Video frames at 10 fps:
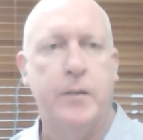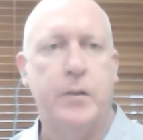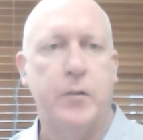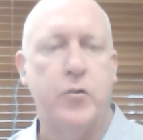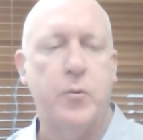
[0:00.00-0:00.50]

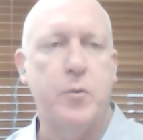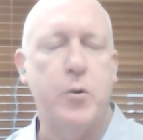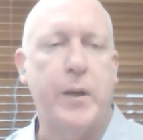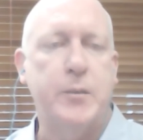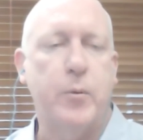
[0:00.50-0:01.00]
done some new
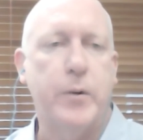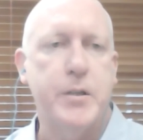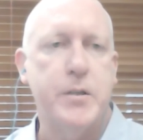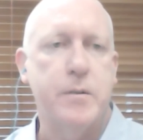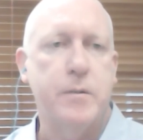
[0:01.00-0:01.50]

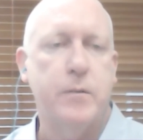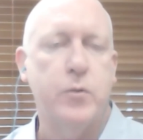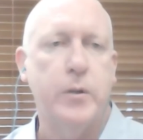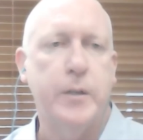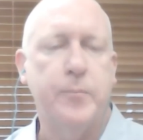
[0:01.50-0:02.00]
exploration
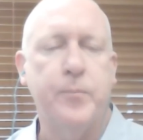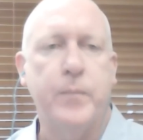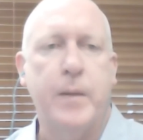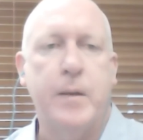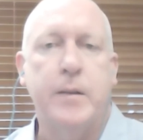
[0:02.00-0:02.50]
drilling
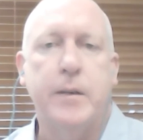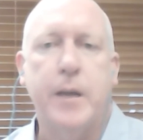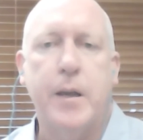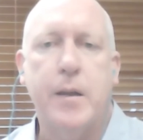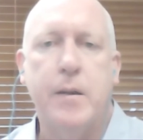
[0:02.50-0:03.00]

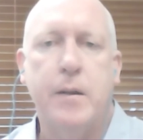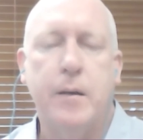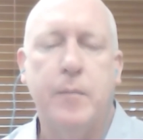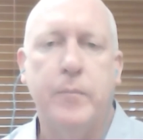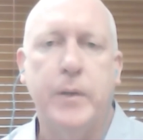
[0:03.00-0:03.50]
and
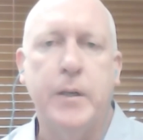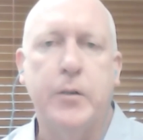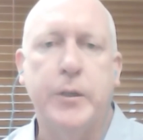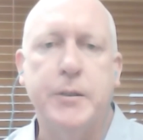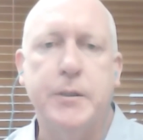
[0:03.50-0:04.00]
um,
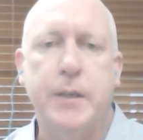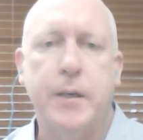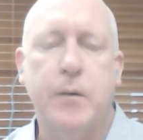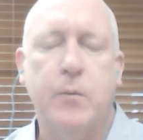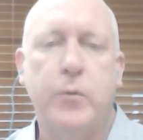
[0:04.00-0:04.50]
increased
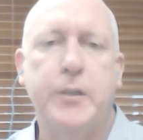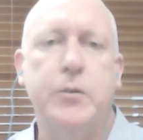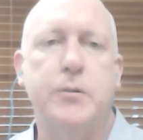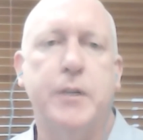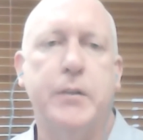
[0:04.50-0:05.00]
our
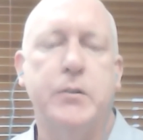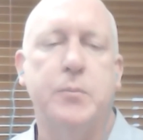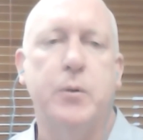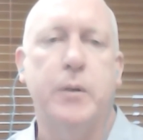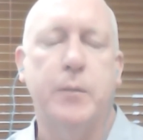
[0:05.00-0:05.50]
resource ounces
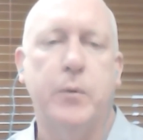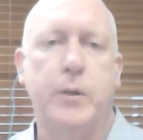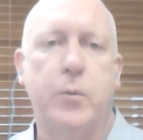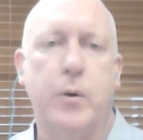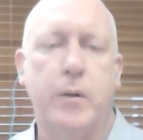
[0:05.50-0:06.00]
by, by
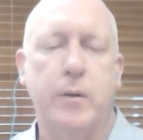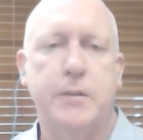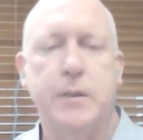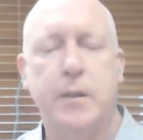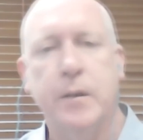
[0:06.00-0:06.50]
quite a lot.
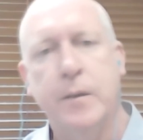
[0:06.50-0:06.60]
So